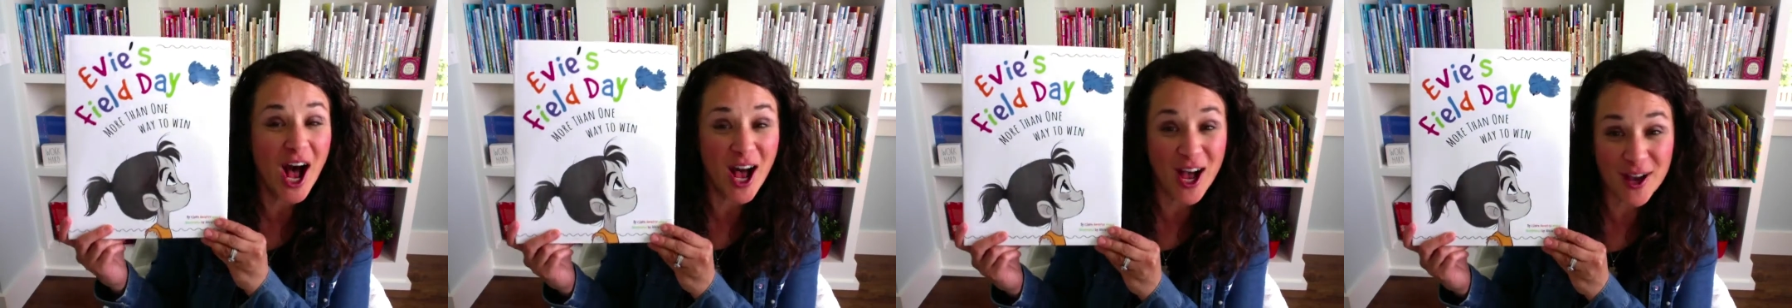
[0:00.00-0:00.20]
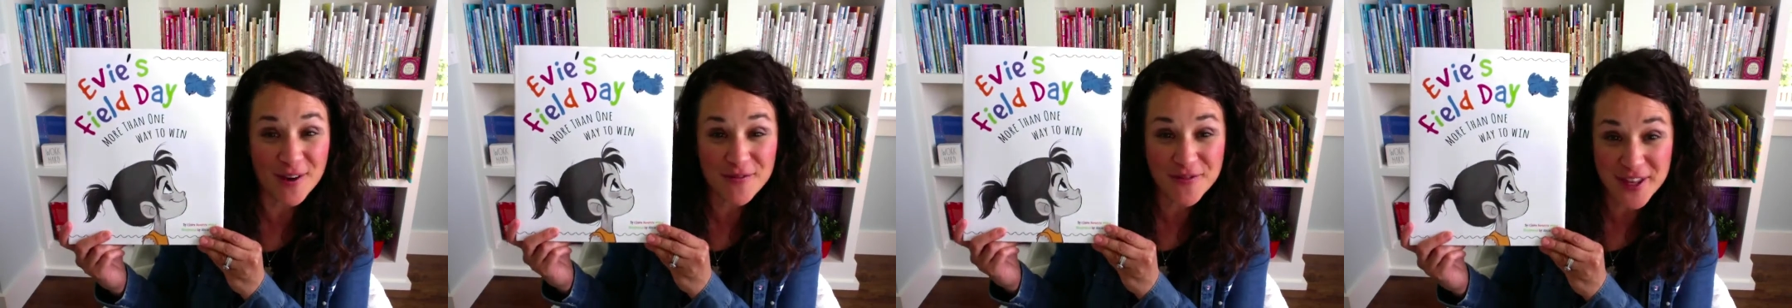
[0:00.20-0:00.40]

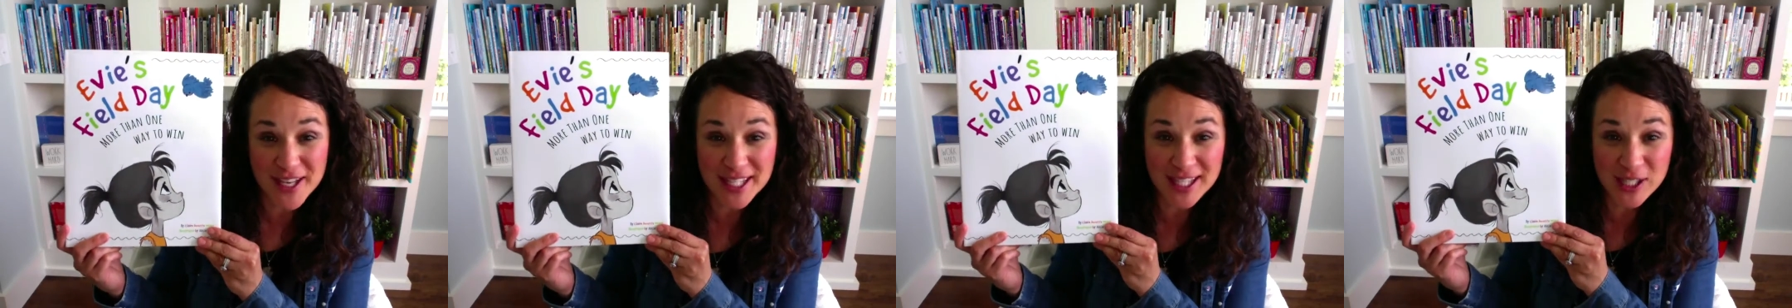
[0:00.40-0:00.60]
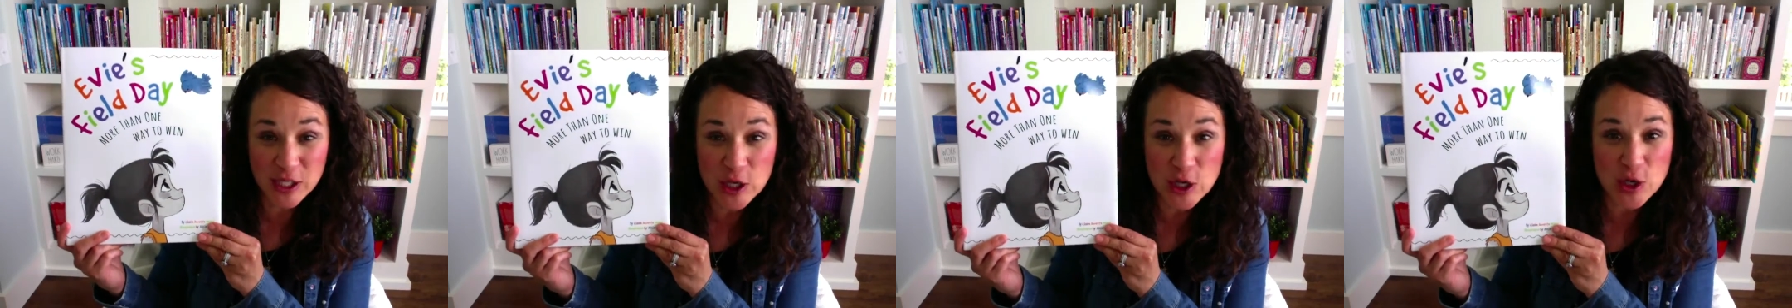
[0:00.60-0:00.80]
of
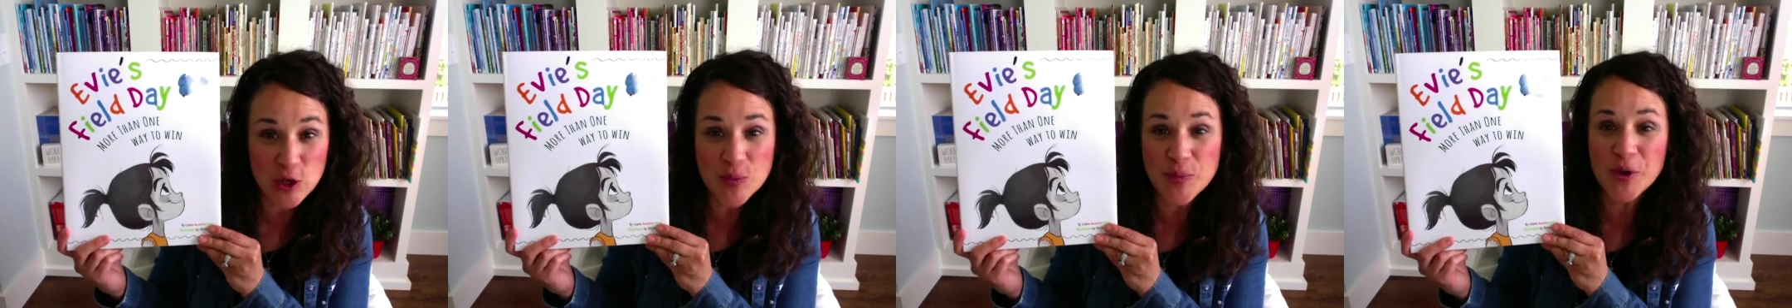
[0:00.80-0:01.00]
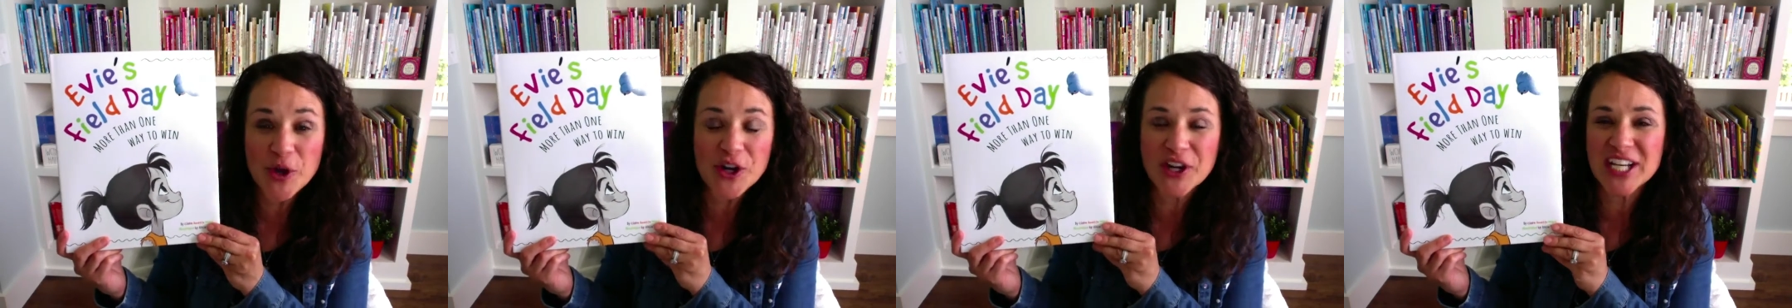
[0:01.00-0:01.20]
this new
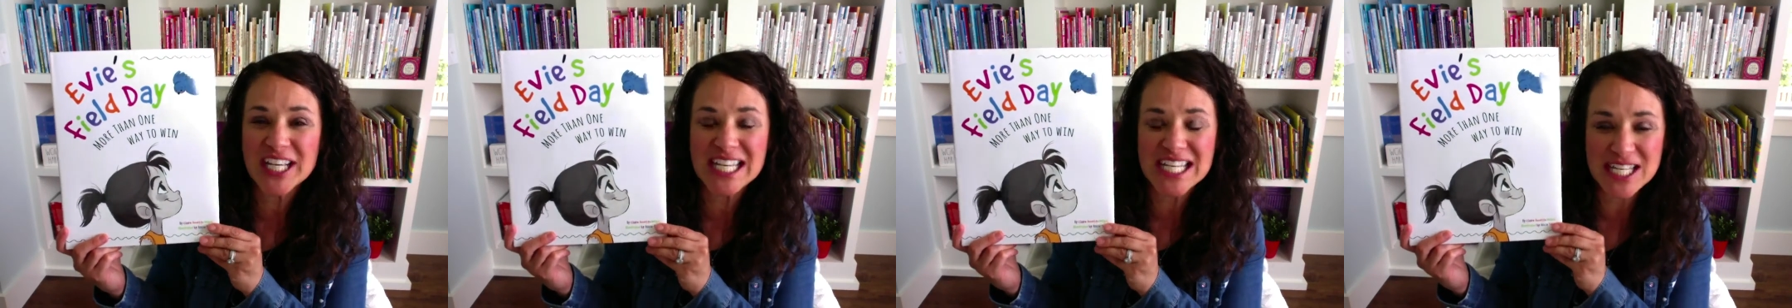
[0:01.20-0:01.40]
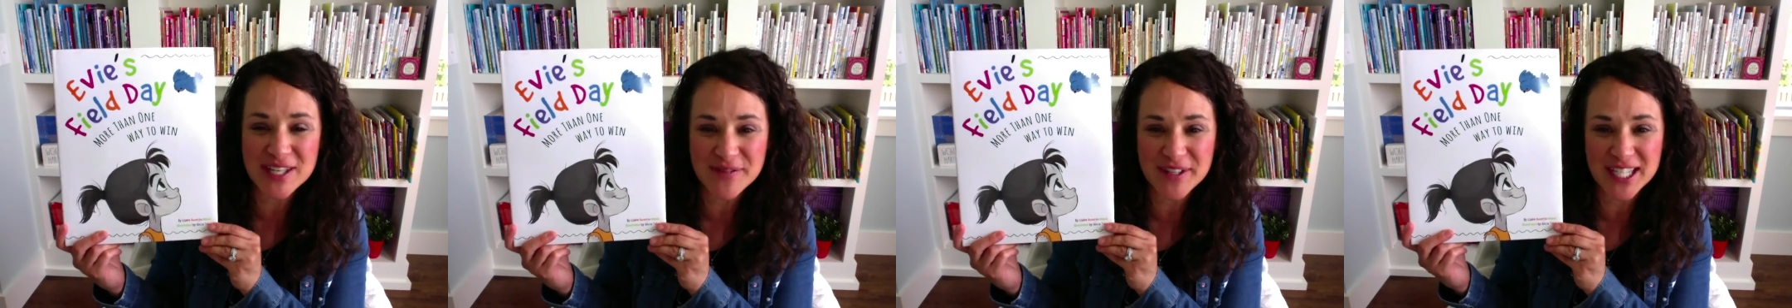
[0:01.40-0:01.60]
book,
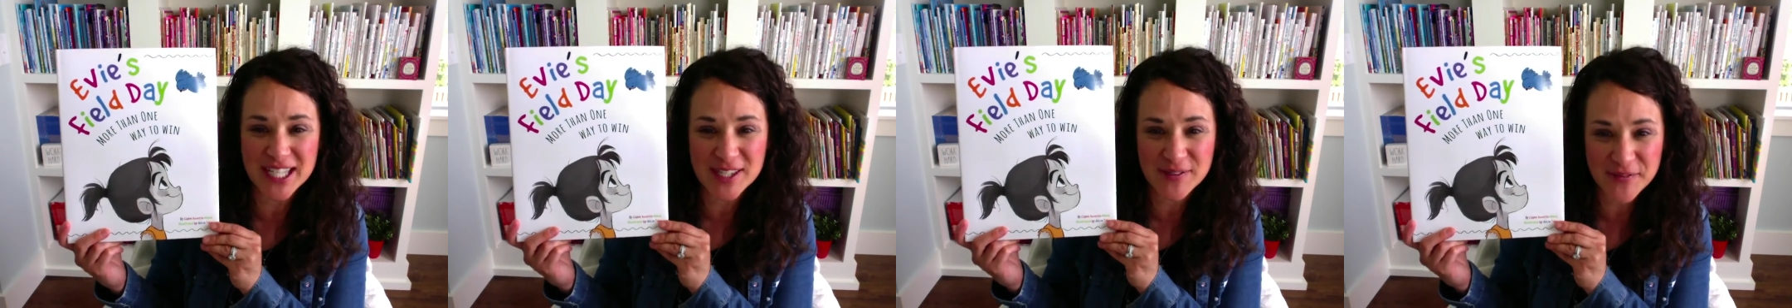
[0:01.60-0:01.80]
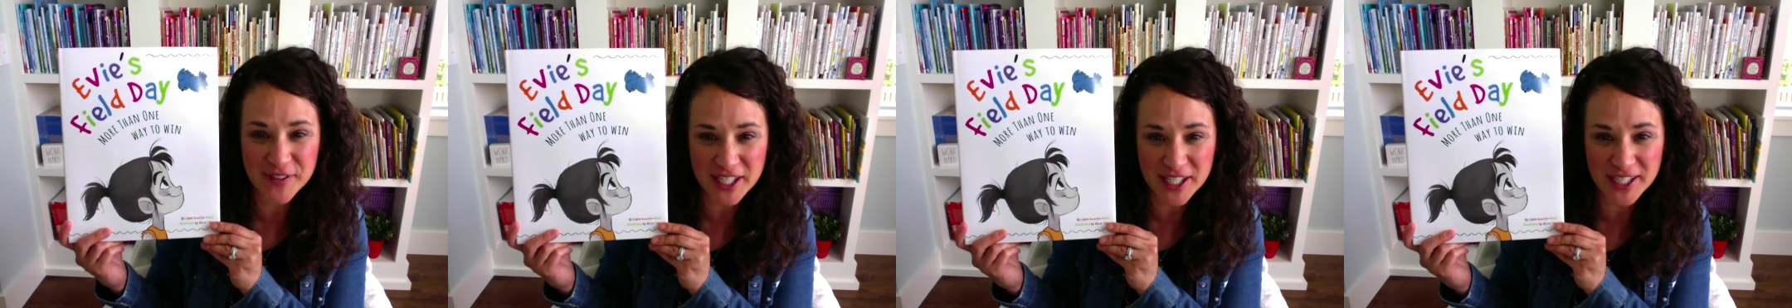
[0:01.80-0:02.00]
Evie's
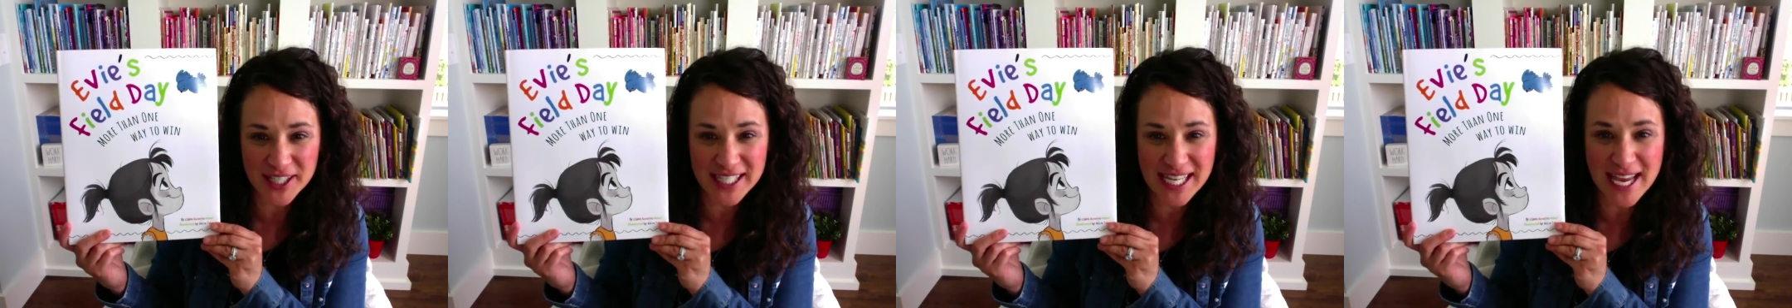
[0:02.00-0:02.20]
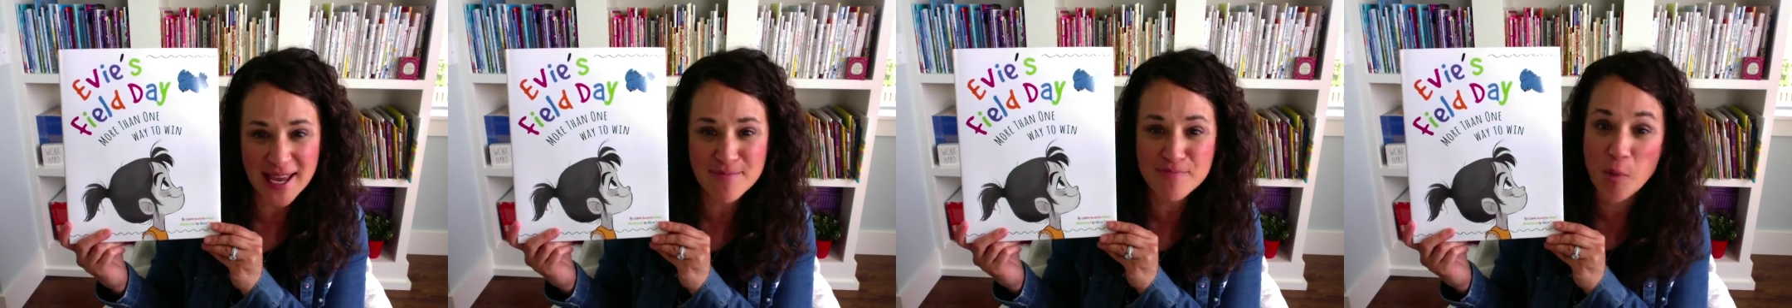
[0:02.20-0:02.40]
Field
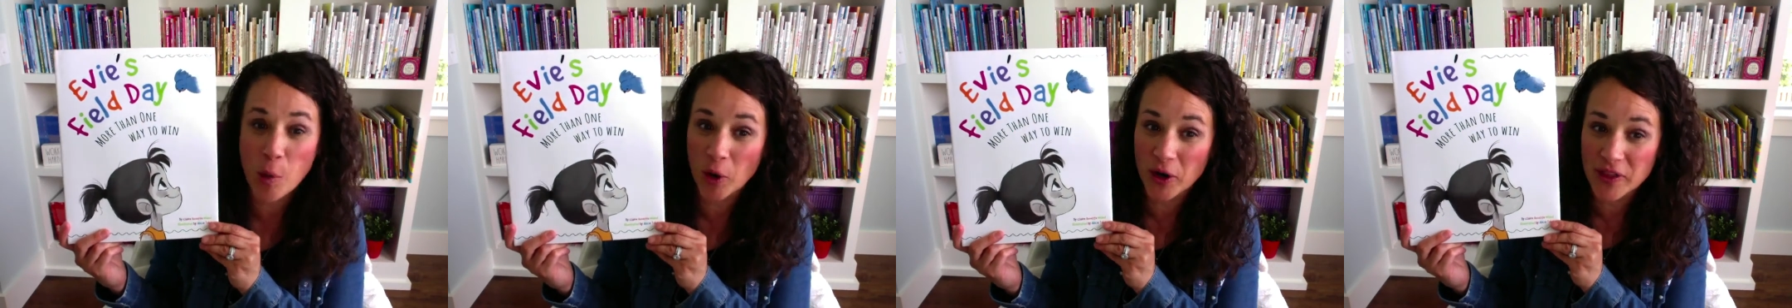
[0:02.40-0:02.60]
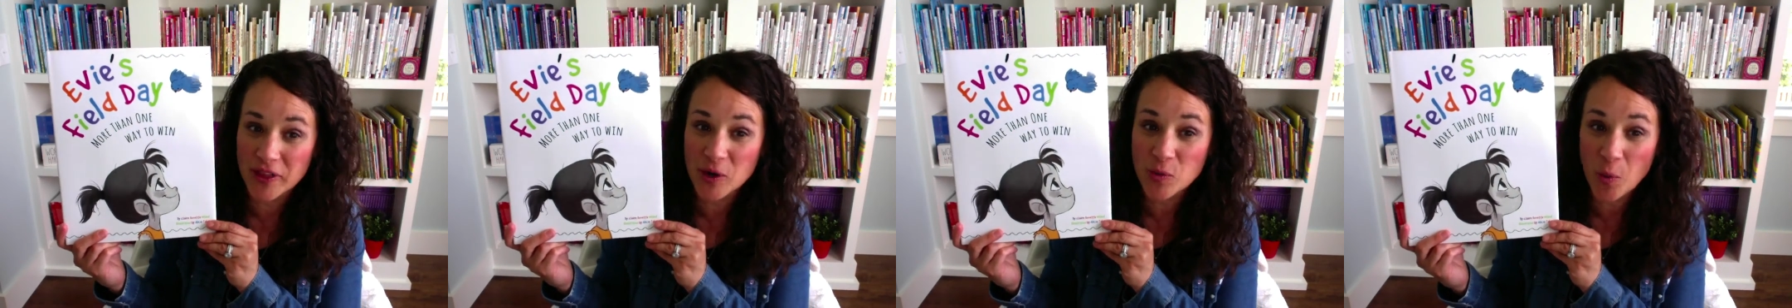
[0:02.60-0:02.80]
Day
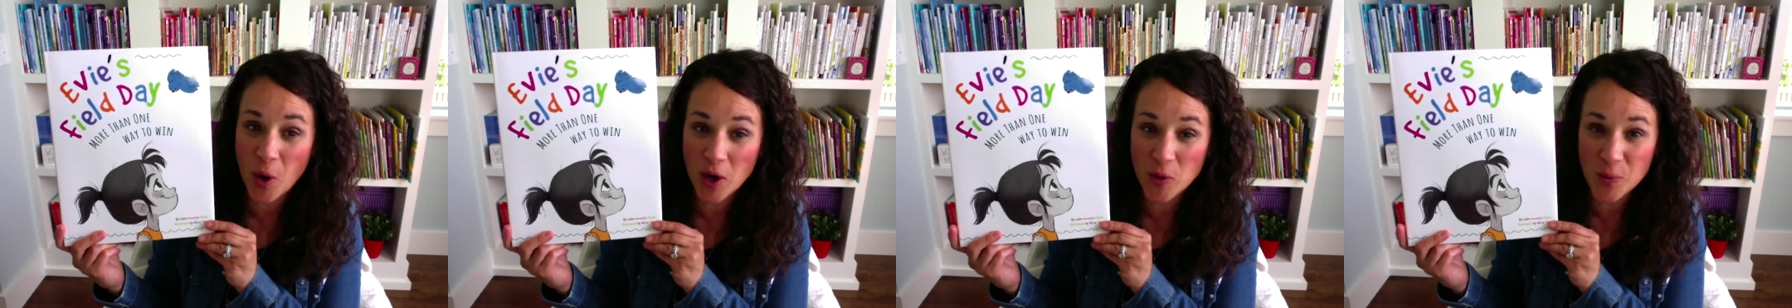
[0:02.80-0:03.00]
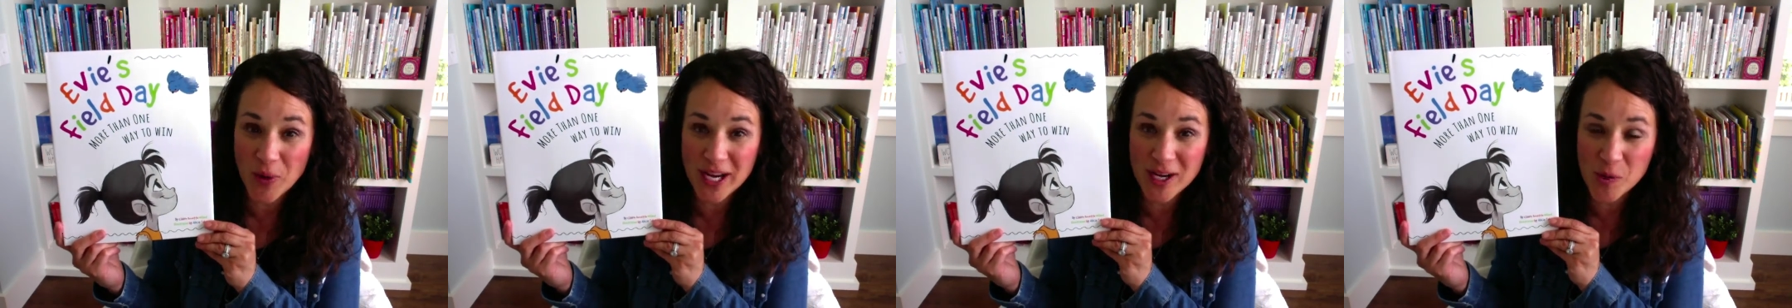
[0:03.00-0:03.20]
More Than
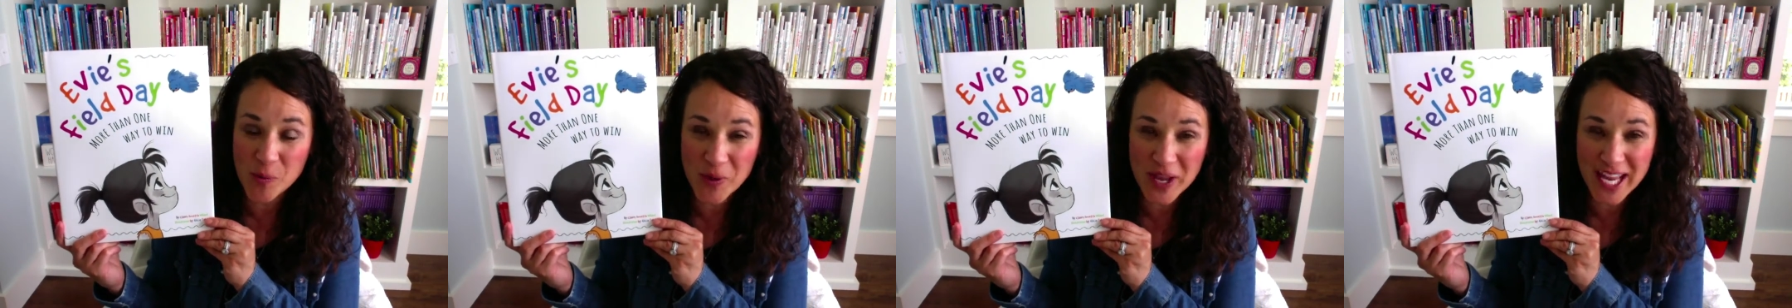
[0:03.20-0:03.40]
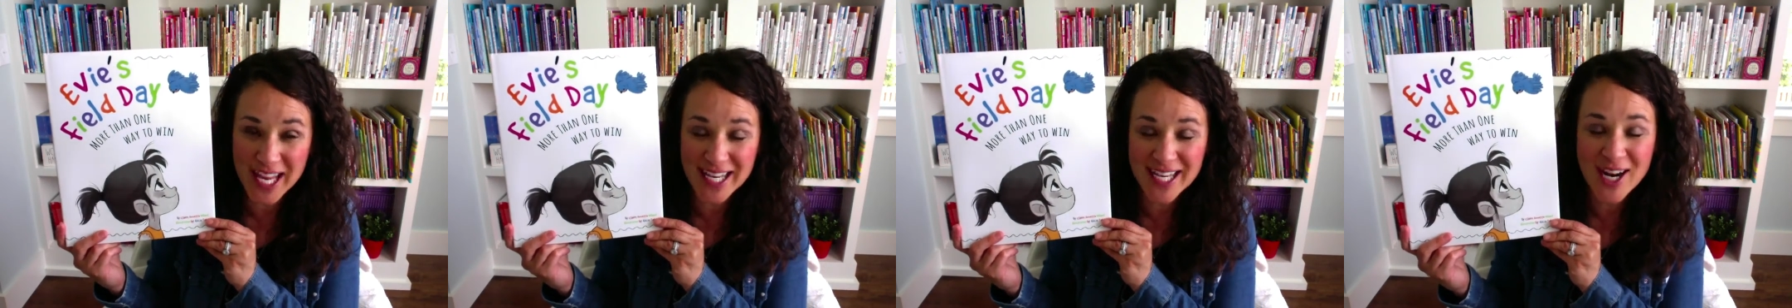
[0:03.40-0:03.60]
One Way to
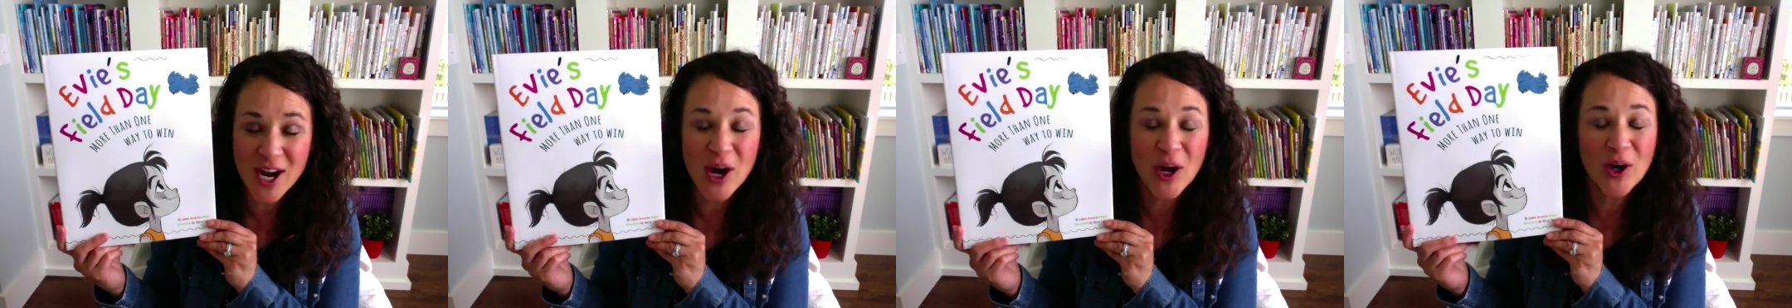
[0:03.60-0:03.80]
Win.